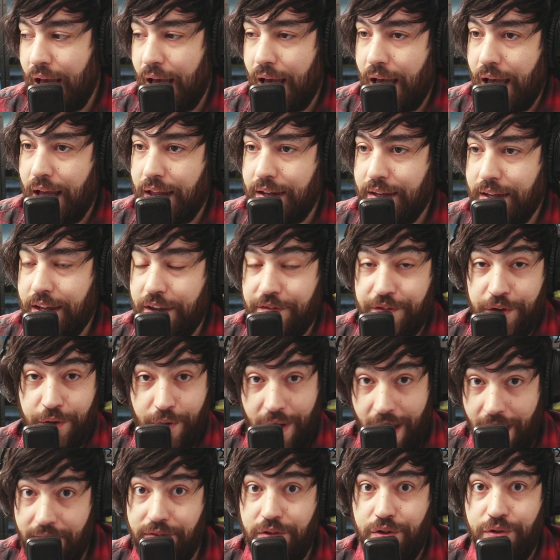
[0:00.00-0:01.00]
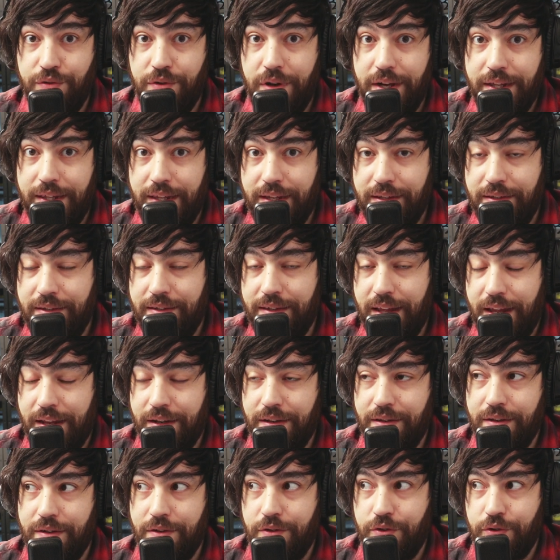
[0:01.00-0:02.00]
And if you haven't tried this,
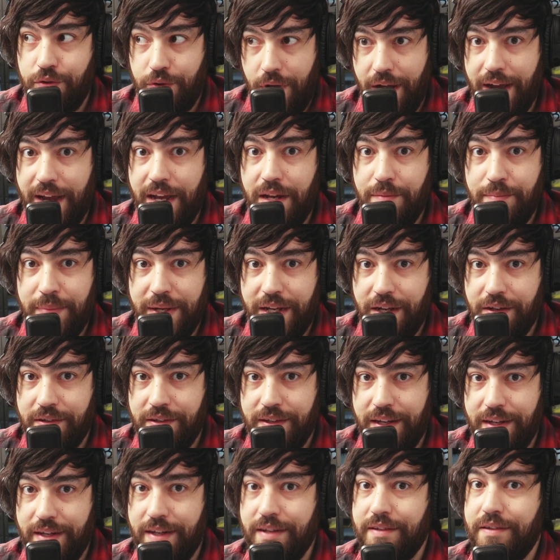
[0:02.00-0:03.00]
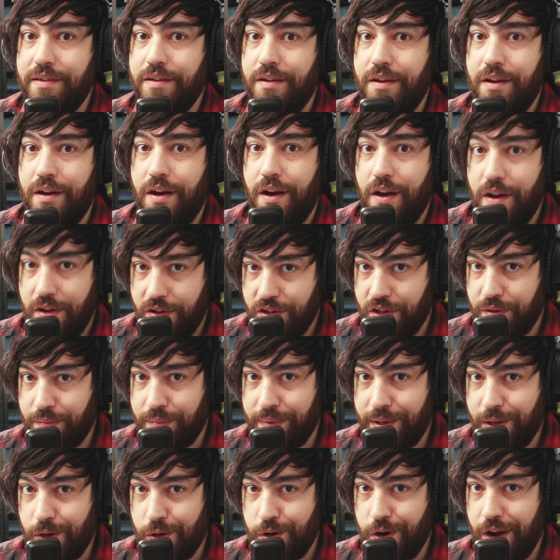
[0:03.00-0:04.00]
then try it because it is awesome.
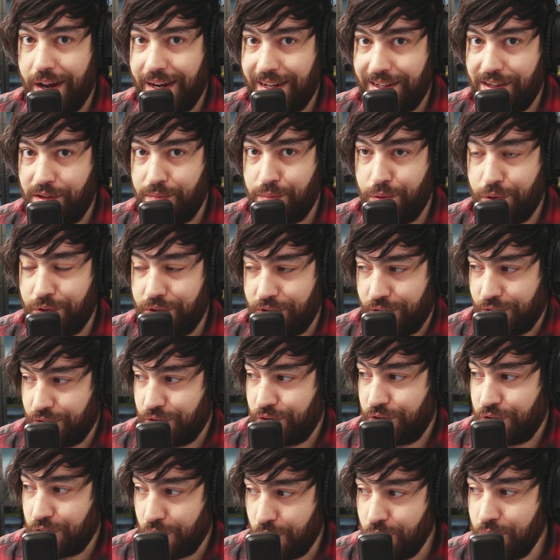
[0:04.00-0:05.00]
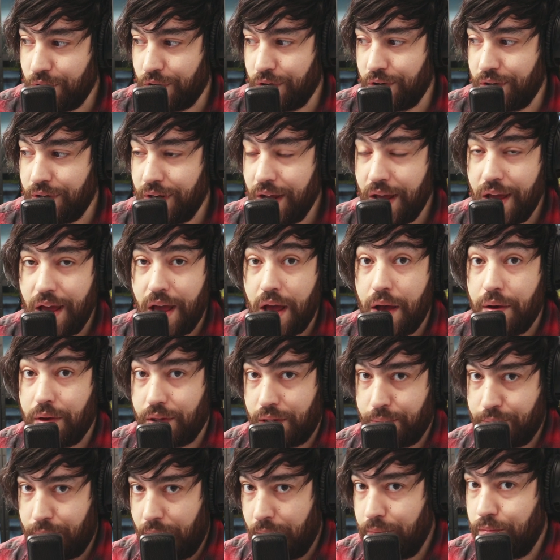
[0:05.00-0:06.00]
The organic supports are so good. But
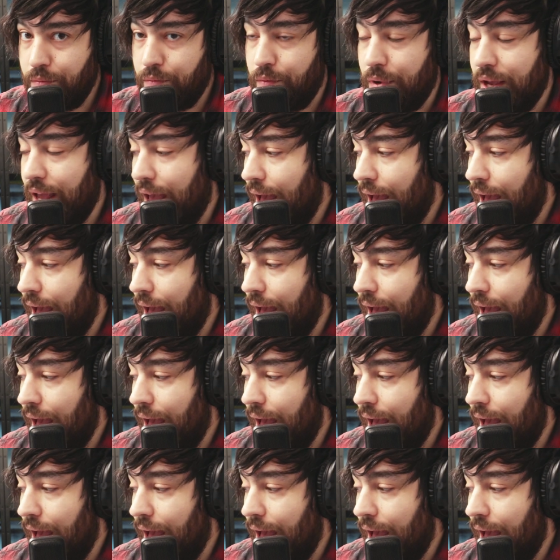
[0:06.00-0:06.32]
the problem we